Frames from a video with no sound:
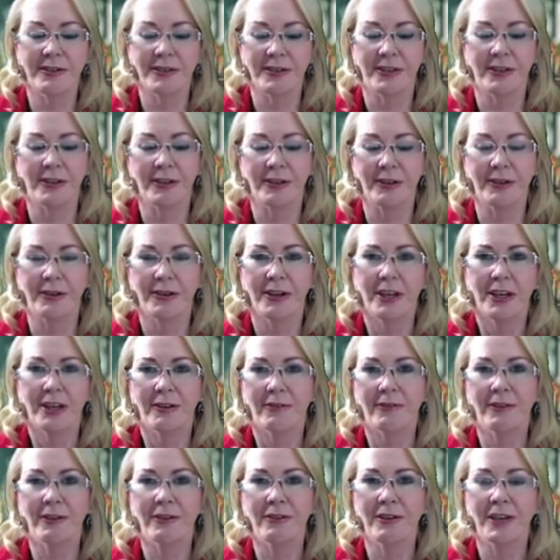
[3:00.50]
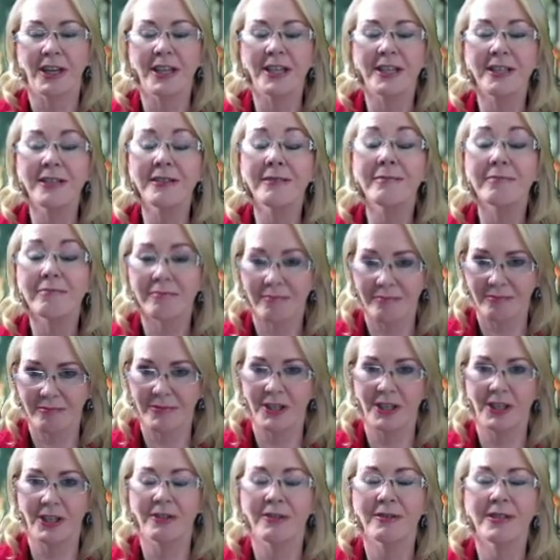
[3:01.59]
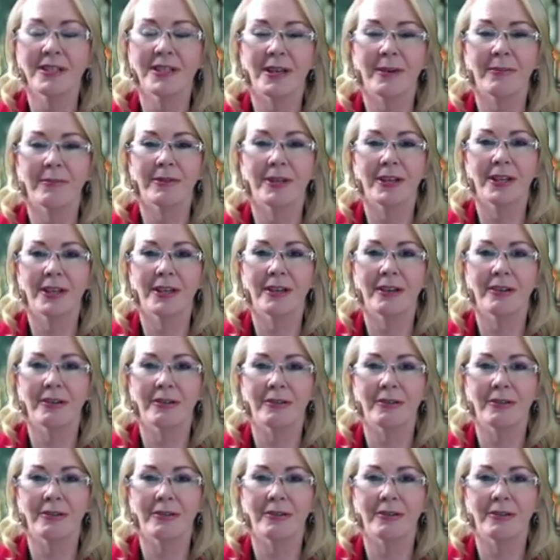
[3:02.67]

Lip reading: So if you need to deal something